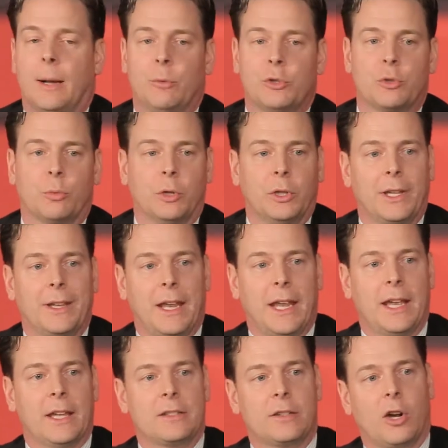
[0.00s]
which will really
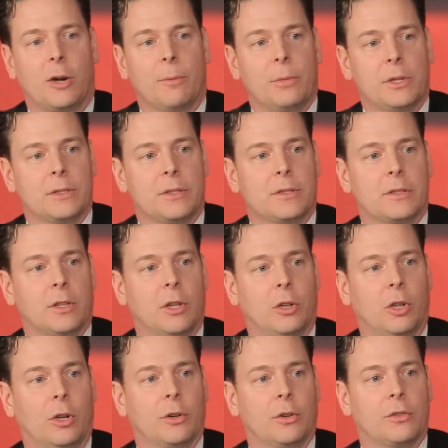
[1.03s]
enhance our business in the
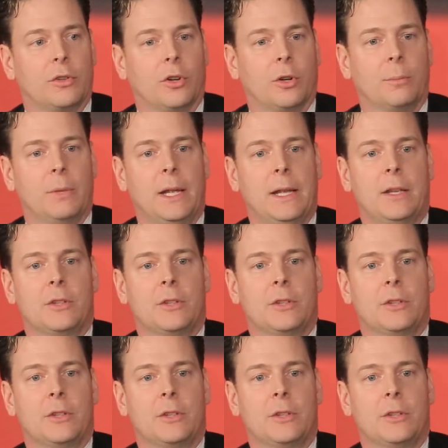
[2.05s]
longer term.